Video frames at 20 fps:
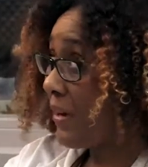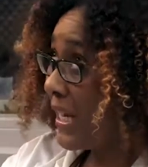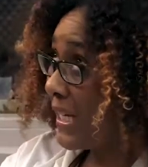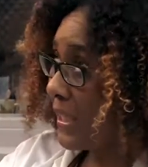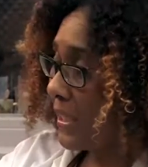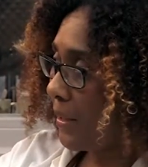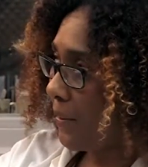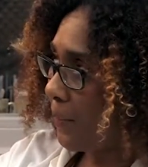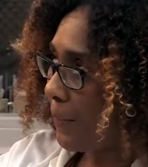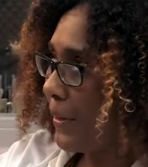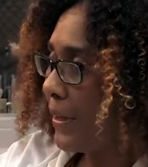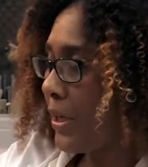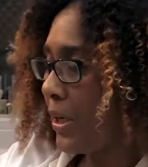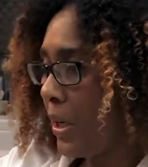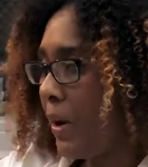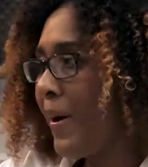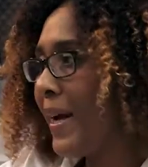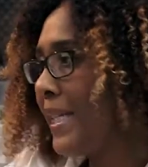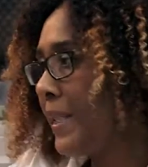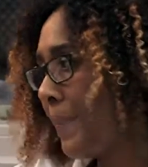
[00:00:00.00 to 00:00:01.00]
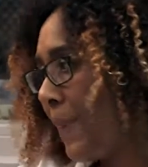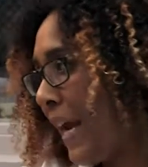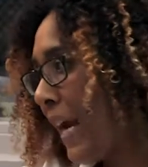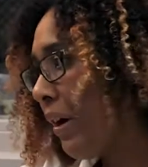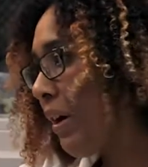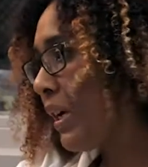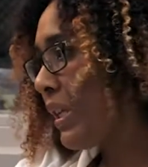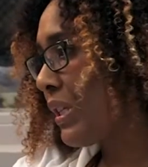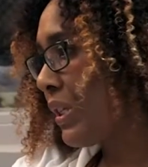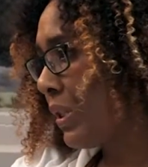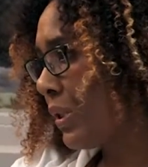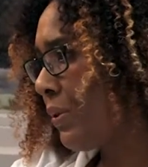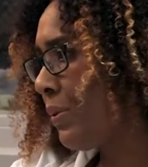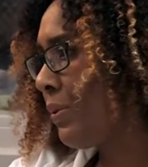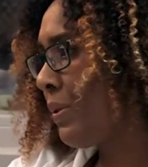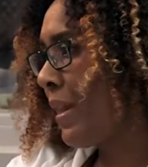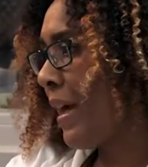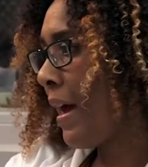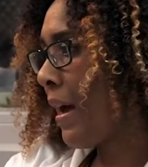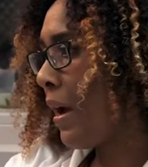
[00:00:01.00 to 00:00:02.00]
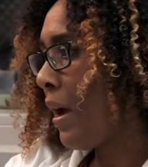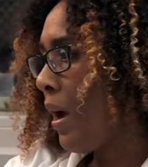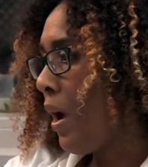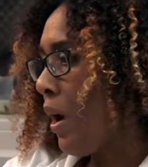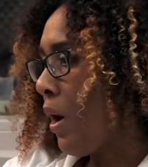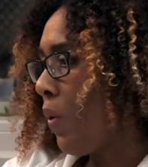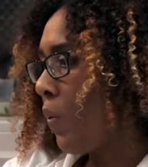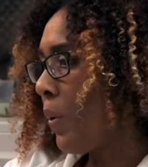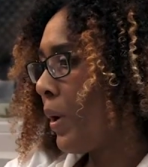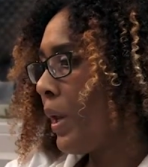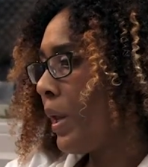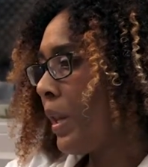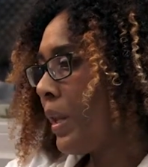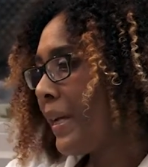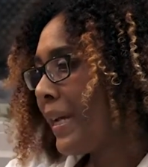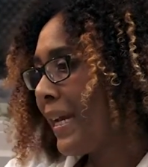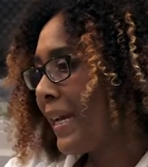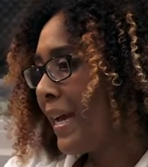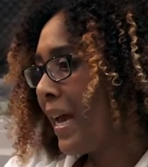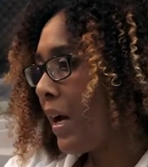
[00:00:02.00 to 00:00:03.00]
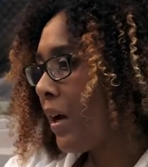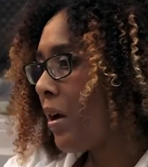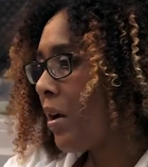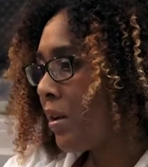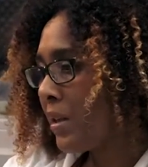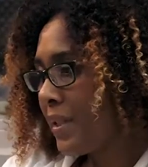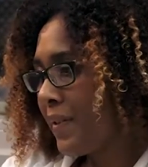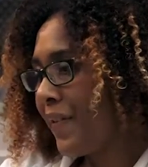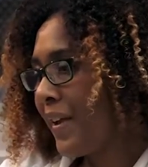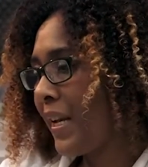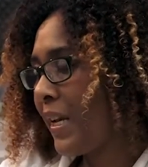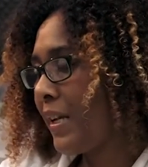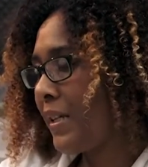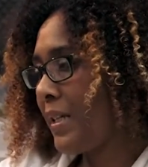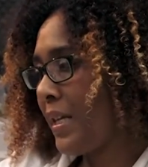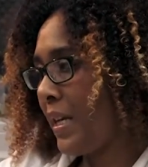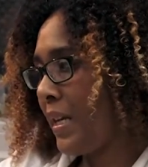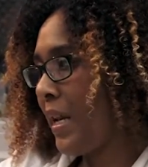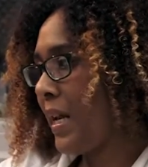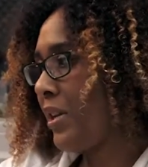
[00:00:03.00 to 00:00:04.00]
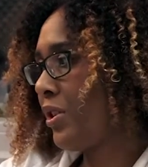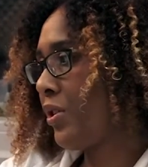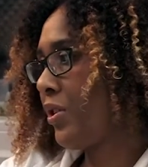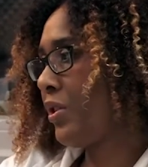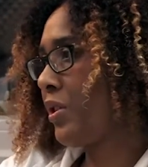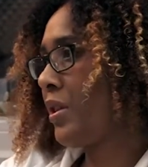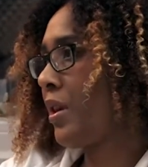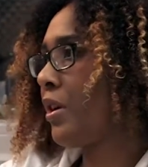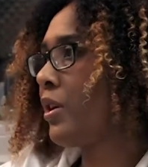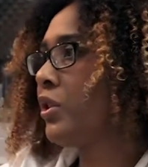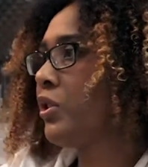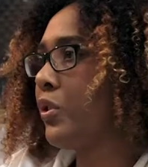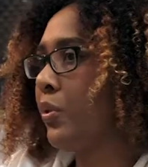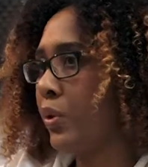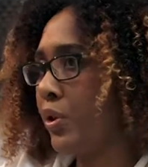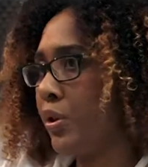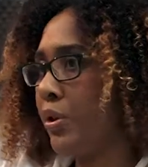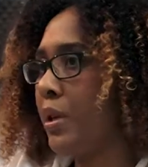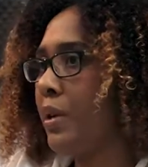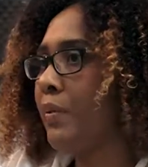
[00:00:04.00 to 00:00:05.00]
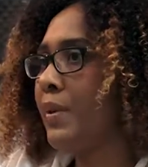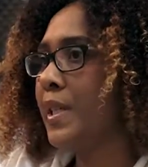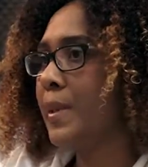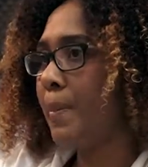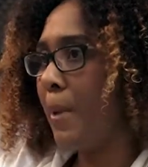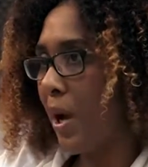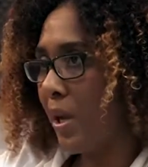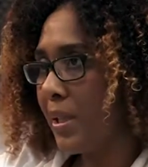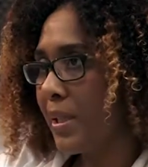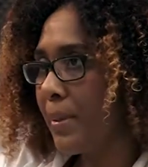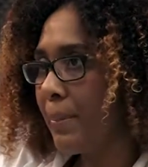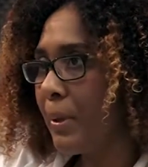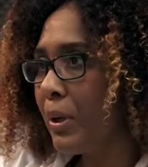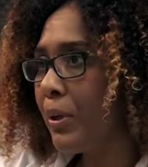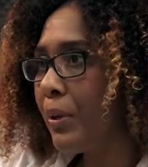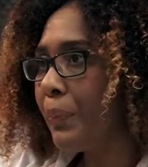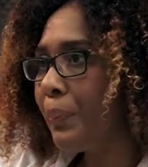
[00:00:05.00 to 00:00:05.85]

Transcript: raising, but, you know, as parents too, that we're looking at cultivating teenagers that are socially responsible.